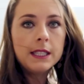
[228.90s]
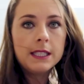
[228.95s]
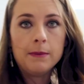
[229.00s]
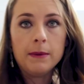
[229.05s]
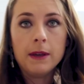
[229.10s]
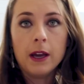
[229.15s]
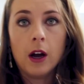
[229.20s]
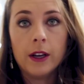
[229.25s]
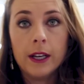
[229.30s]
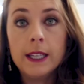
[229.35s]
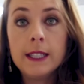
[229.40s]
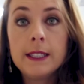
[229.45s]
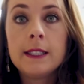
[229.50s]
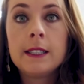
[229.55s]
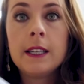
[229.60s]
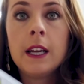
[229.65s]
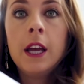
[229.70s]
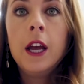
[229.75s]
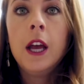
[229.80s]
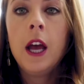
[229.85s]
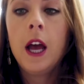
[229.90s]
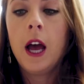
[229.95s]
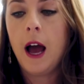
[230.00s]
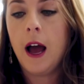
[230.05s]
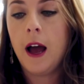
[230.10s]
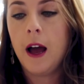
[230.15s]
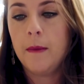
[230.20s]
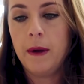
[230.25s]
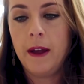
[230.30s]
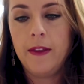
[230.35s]
to be honest.
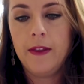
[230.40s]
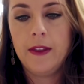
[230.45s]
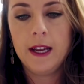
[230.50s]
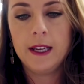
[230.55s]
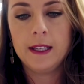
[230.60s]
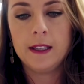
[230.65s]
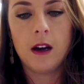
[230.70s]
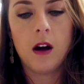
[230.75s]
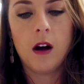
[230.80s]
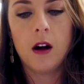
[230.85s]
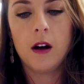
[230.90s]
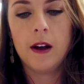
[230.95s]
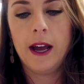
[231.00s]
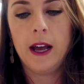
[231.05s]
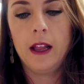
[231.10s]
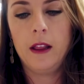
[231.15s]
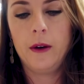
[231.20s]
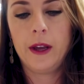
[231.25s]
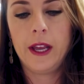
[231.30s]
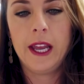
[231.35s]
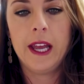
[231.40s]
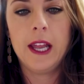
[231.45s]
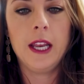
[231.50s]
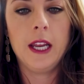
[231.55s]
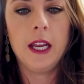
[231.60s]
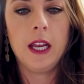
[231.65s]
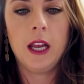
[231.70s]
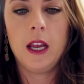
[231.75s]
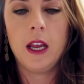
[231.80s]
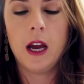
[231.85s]
Um, and these are Hello
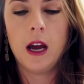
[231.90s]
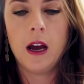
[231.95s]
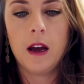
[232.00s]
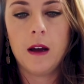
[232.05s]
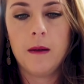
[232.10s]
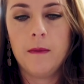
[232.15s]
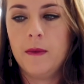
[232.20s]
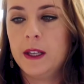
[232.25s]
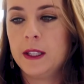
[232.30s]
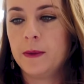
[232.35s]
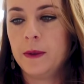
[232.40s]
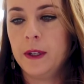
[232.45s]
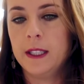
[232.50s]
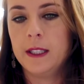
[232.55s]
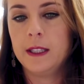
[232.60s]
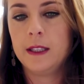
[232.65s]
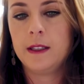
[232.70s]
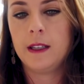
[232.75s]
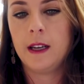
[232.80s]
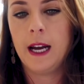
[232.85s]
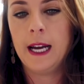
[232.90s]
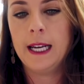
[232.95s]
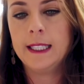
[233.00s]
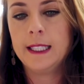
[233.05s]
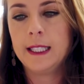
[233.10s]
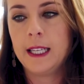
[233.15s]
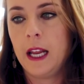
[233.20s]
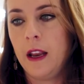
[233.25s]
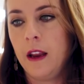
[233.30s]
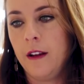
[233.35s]
Kitty. Um, this one is
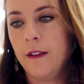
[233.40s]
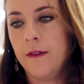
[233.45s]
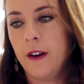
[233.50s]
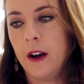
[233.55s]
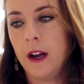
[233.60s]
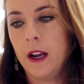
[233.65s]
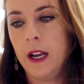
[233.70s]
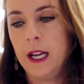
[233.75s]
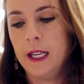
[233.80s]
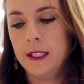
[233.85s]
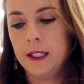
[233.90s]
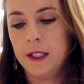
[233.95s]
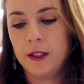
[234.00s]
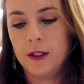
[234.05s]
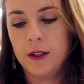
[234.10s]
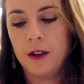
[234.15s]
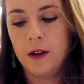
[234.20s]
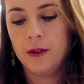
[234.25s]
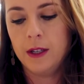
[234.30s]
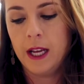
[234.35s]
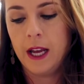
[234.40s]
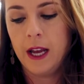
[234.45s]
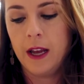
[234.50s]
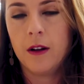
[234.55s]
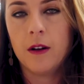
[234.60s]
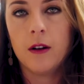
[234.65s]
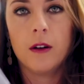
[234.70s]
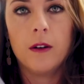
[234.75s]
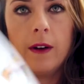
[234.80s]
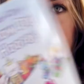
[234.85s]
Ice Skating Fun and Snow Day
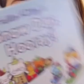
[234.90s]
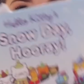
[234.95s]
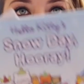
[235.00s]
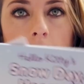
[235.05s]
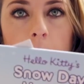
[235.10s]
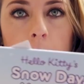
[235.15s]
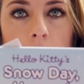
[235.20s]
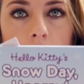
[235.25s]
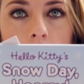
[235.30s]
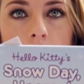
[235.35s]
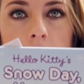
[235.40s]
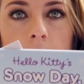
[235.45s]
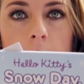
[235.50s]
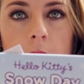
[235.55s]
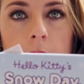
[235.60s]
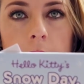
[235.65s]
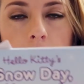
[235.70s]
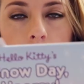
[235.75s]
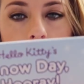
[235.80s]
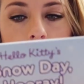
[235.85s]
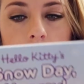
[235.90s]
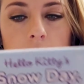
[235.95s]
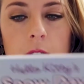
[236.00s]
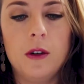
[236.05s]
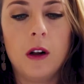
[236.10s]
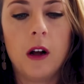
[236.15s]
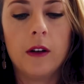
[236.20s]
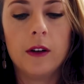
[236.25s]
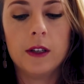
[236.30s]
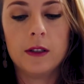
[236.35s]
Hooray. I want to say these was
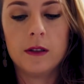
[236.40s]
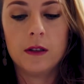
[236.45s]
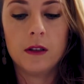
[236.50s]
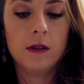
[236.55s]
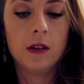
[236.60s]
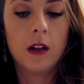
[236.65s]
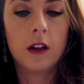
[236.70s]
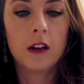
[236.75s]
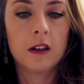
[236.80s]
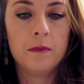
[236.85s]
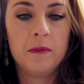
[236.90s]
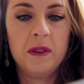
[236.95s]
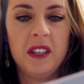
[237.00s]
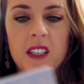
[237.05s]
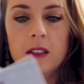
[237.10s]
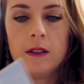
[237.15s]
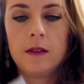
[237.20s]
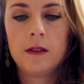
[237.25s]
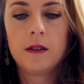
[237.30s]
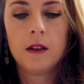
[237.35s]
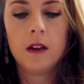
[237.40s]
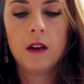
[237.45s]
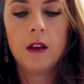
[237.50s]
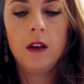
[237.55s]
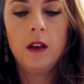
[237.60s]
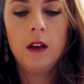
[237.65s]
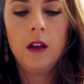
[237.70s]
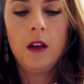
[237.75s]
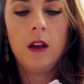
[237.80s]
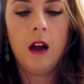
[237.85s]
$2, so a dollar a piece,
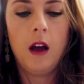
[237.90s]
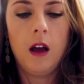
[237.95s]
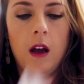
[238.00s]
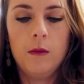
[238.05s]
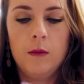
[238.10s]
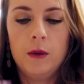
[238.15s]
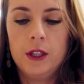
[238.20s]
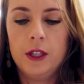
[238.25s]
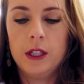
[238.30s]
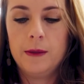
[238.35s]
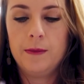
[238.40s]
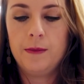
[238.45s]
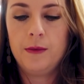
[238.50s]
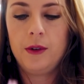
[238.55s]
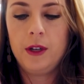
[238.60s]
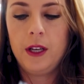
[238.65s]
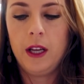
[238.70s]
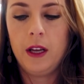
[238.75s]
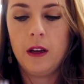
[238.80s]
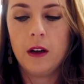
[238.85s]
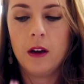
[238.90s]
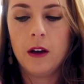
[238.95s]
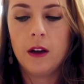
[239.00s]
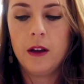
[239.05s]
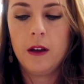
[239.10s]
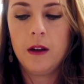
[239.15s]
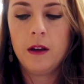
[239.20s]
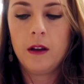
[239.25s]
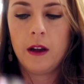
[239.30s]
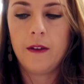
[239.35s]
uh, which is pretty
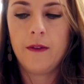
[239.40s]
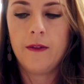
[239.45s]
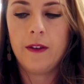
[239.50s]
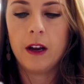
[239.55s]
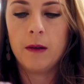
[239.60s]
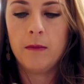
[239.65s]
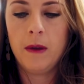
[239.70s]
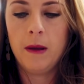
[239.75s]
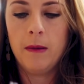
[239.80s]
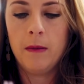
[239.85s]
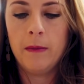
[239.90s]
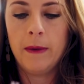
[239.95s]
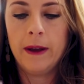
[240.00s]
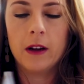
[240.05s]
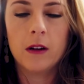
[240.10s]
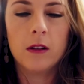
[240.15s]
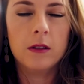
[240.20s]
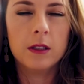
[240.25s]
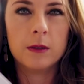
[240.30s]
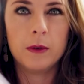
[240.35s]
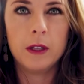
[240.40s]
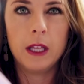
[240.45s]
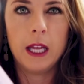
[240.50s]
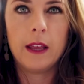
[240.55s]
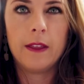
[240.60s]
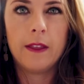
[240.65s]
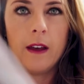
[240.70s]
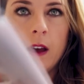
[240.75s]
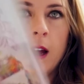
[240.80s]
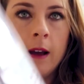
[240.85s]
good. I figured maybe my girls will
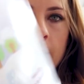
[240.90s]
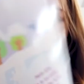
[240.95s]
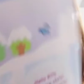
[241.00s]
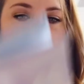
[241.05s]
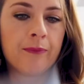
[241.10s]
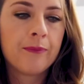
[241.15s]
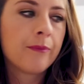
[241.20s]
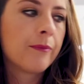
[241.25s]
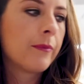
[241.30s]
like that.